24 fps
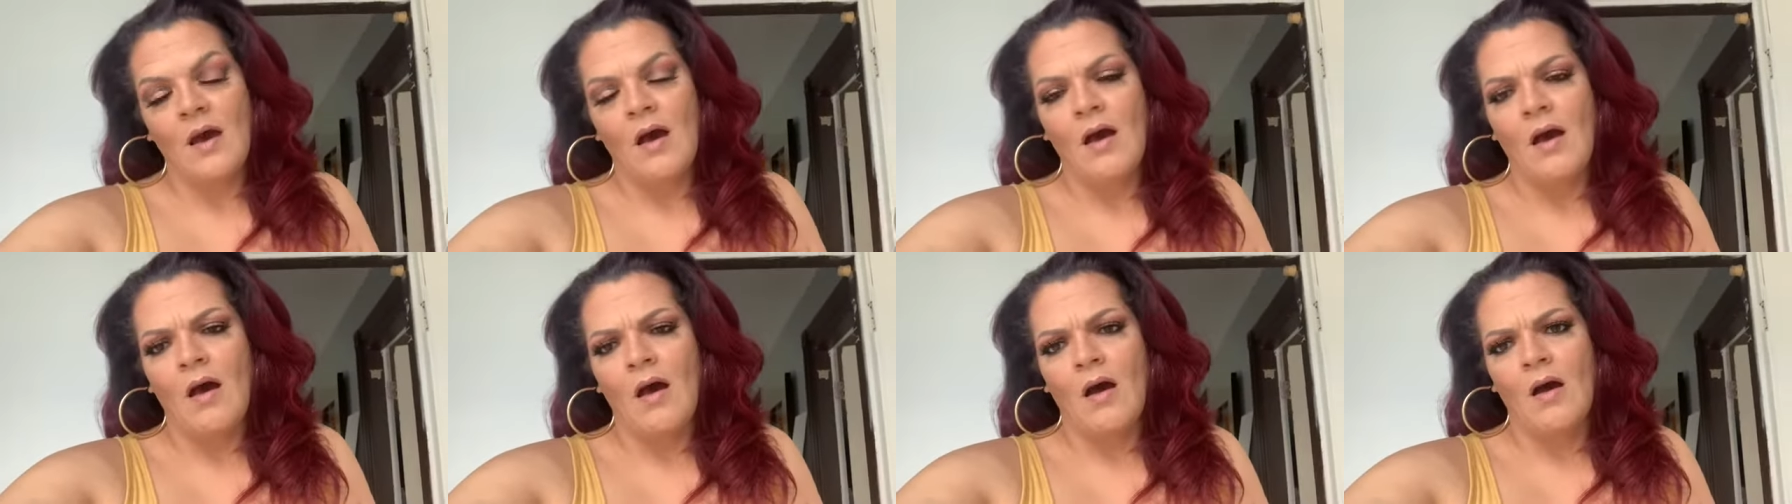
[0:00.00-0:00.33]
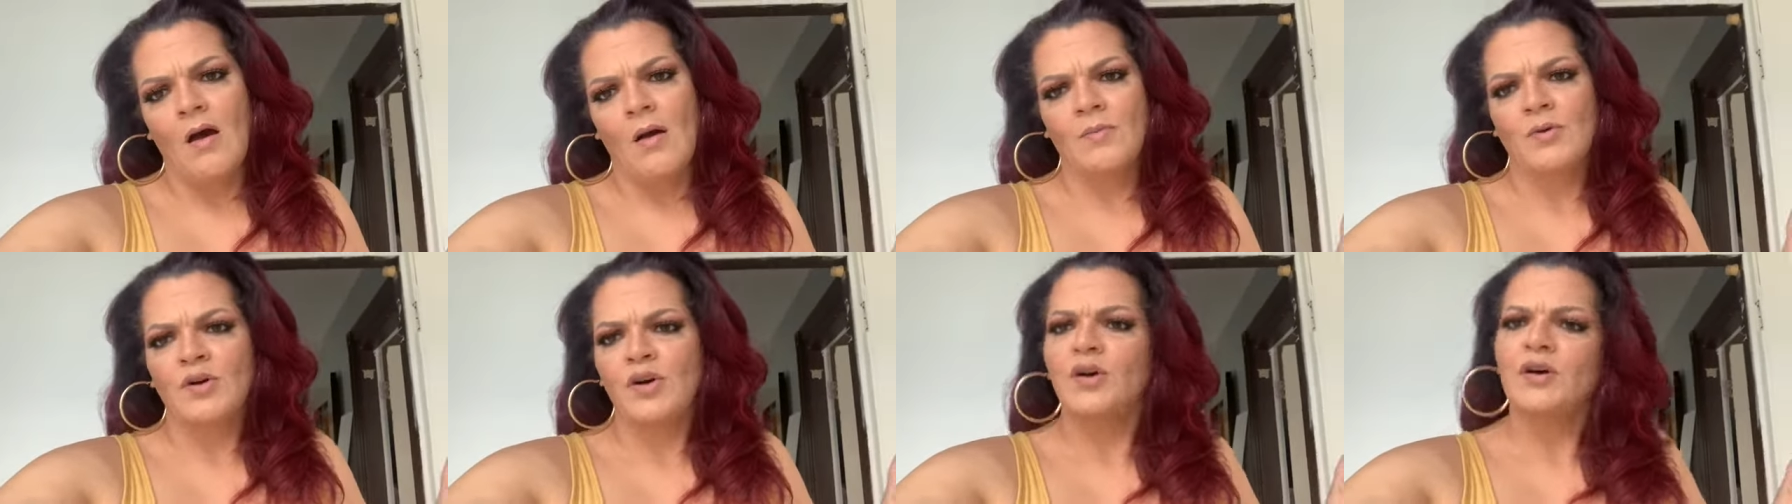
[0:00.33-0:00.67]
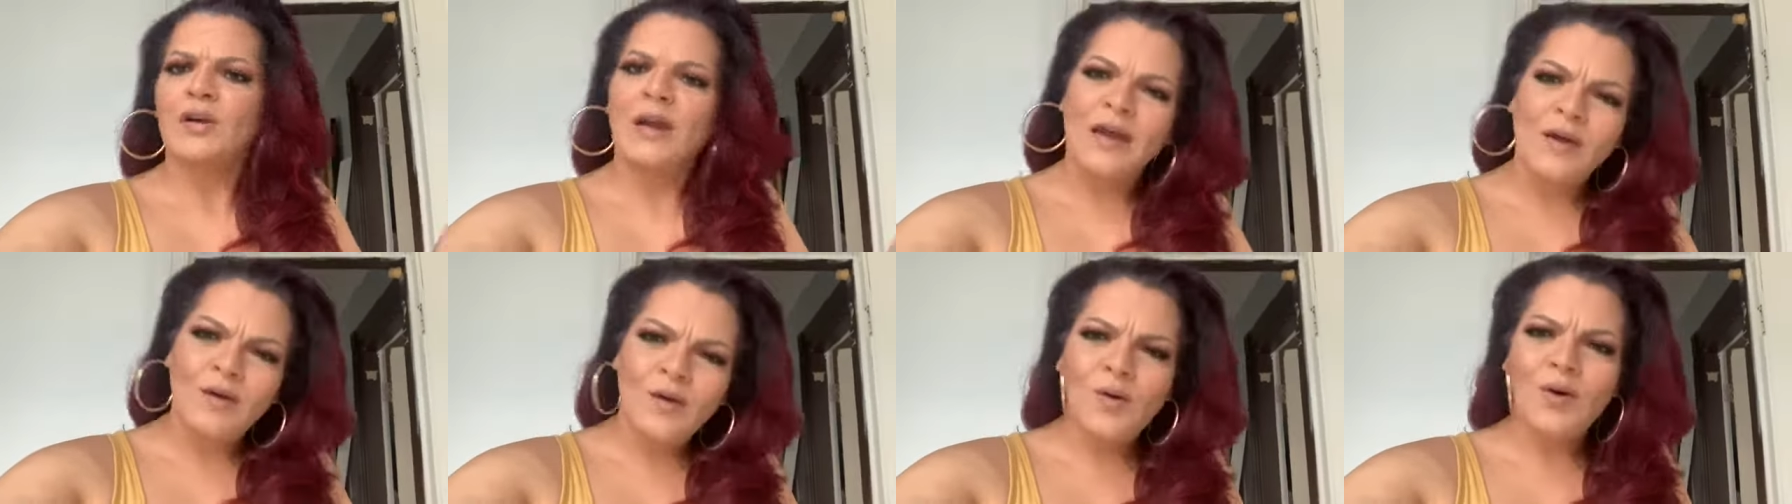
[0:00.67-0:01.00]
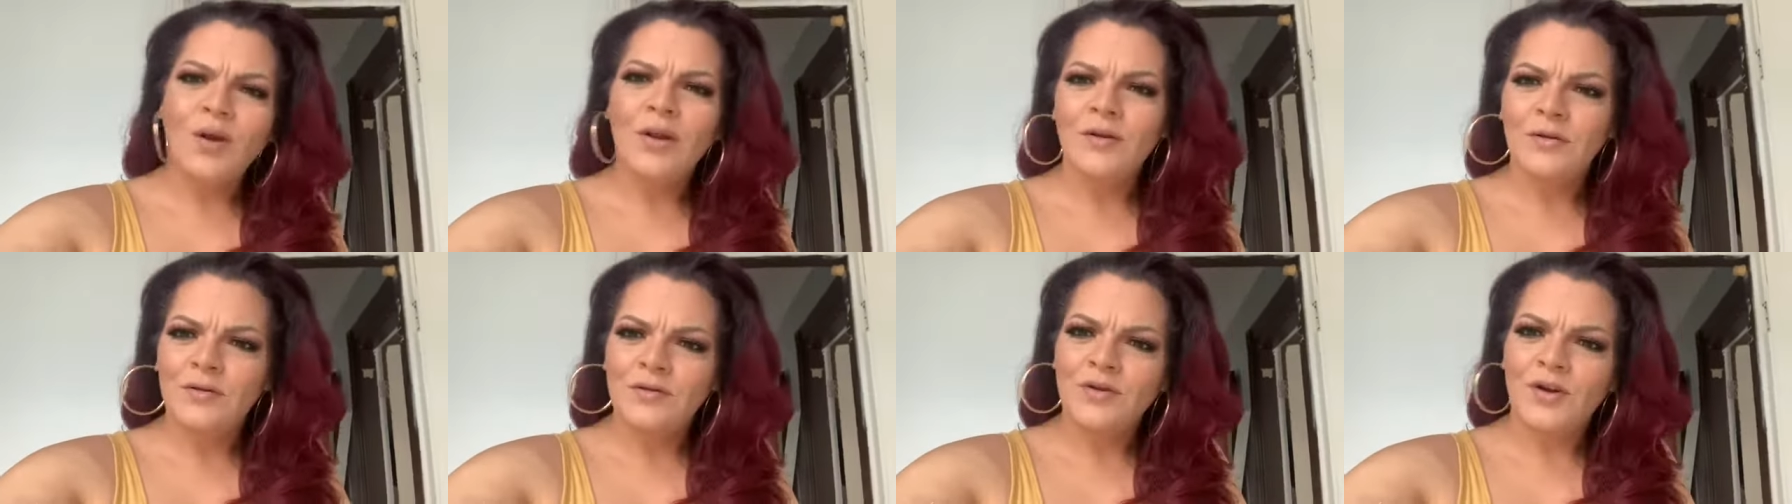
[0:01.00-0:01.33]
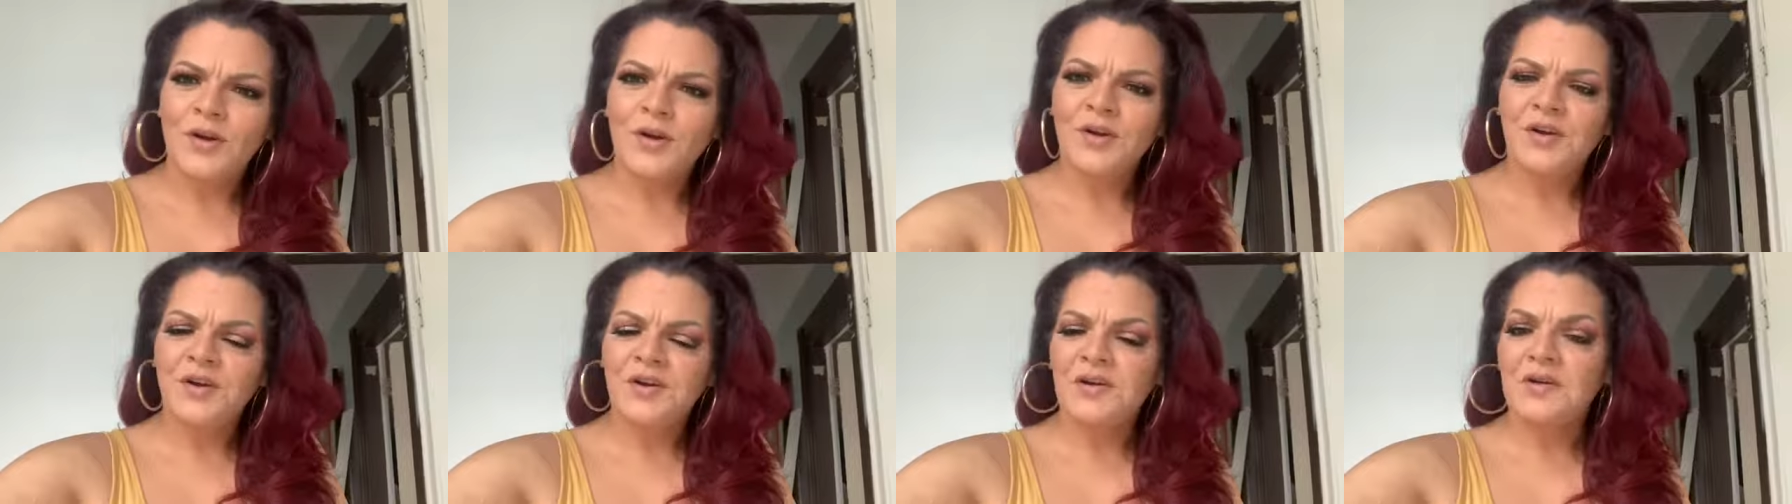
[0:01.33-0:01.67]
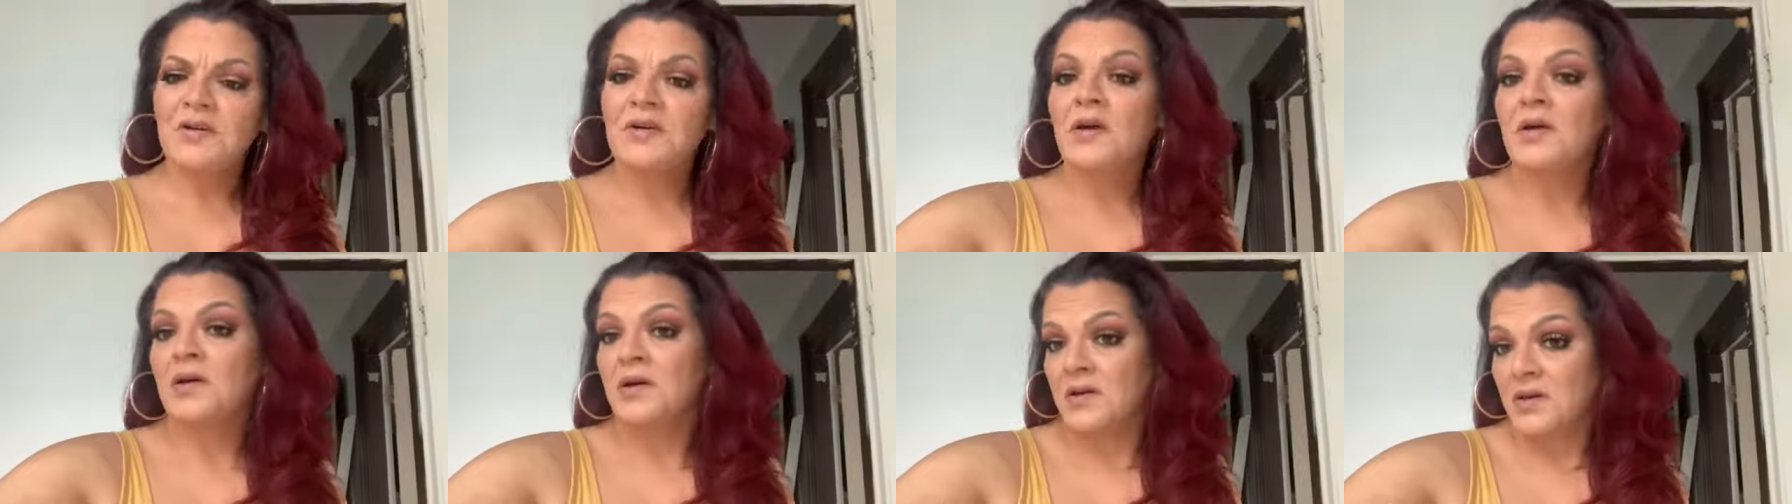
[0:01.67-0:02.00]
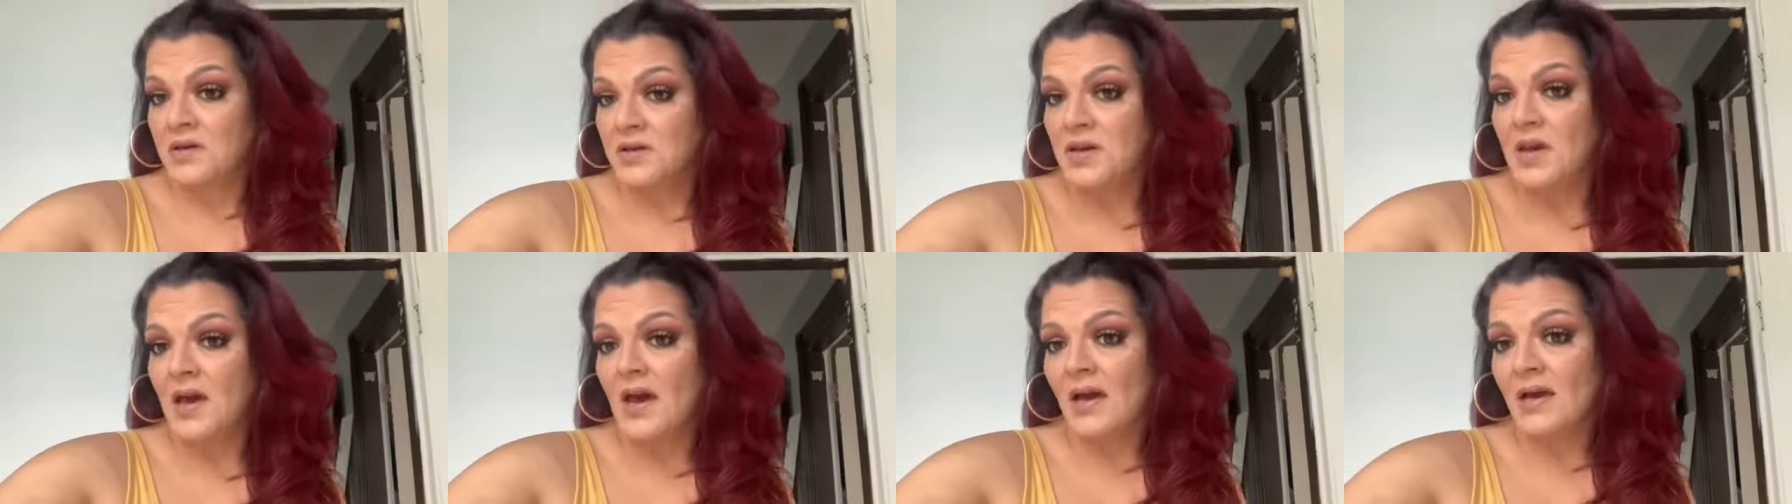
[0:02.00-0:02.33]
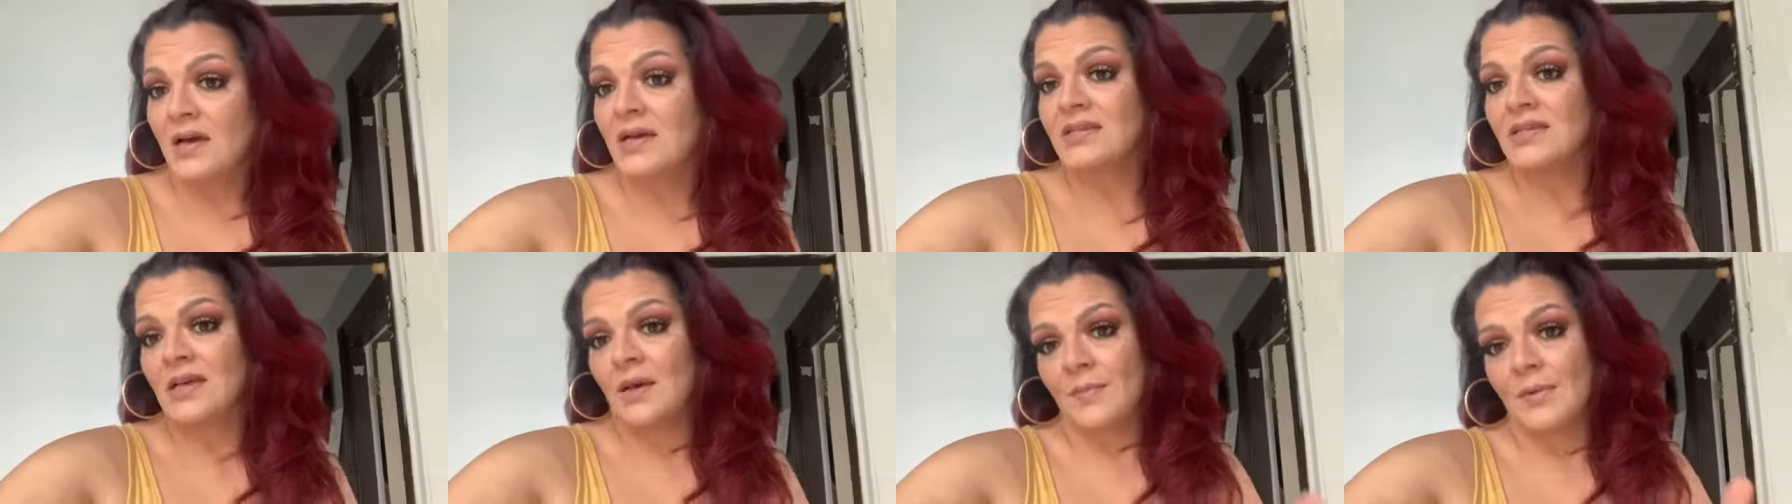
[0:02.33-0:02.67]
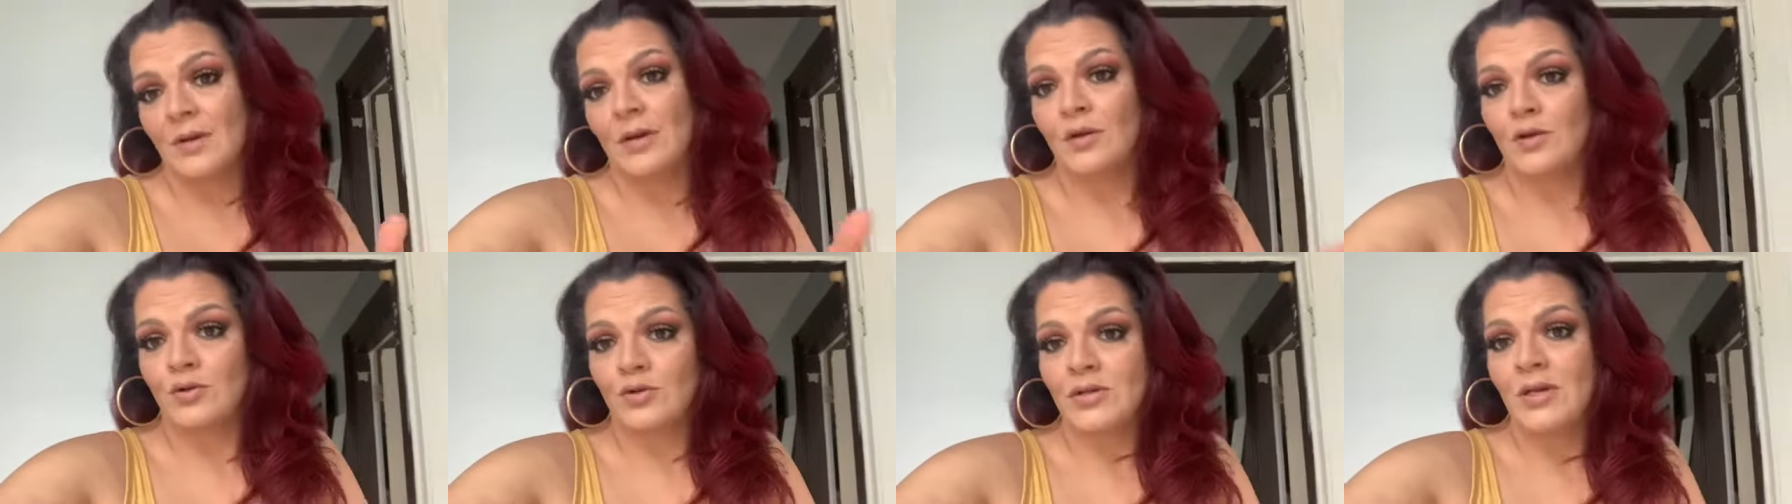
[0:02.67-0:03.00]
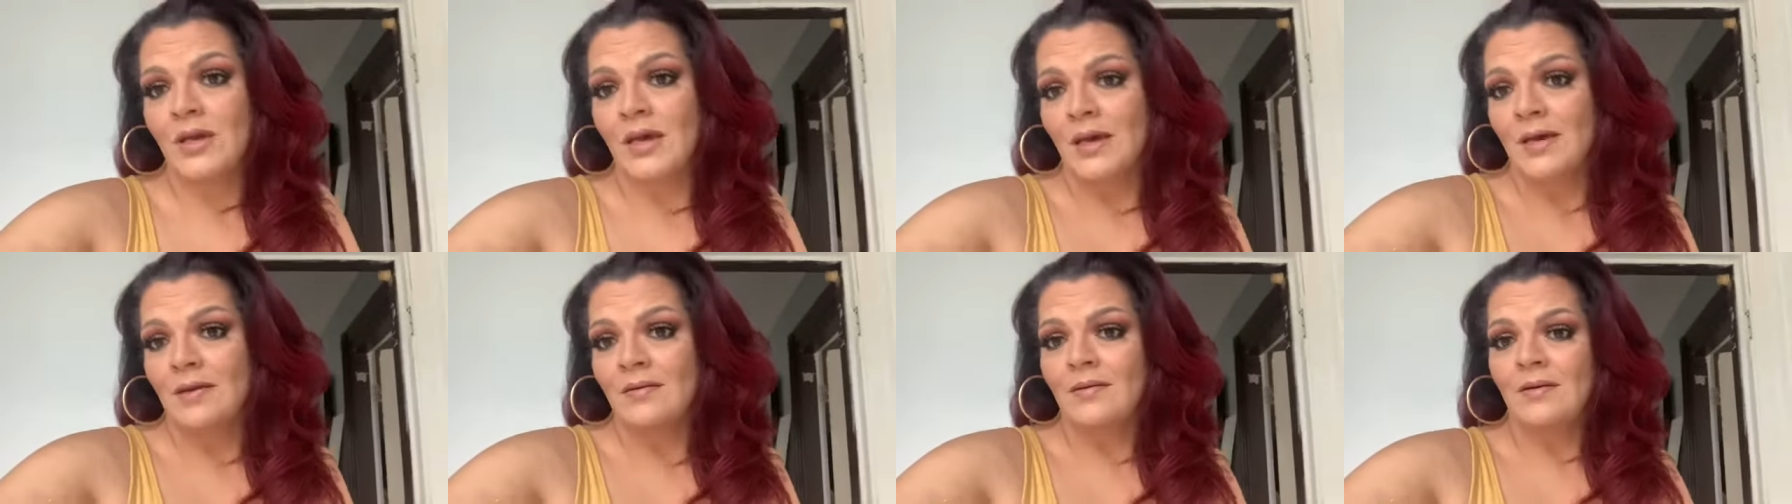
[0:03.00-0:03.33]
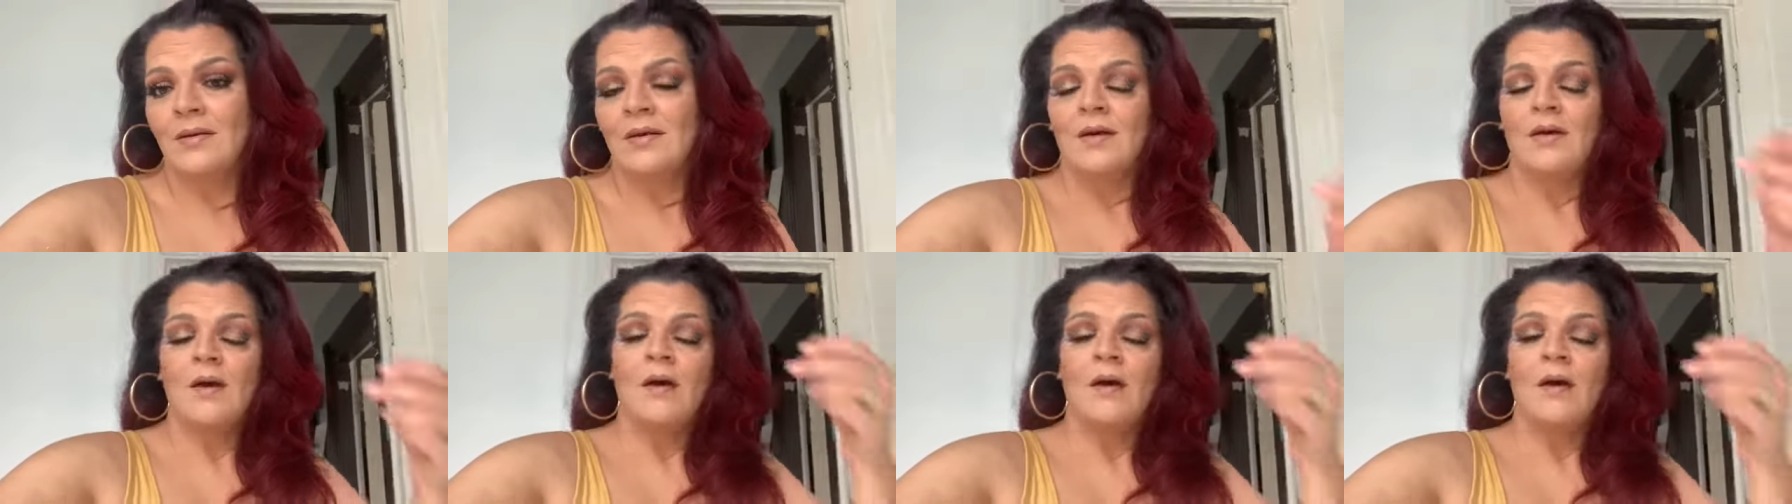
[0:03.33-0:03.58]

Could I go a little darker? Yeah, because I'm a little tan.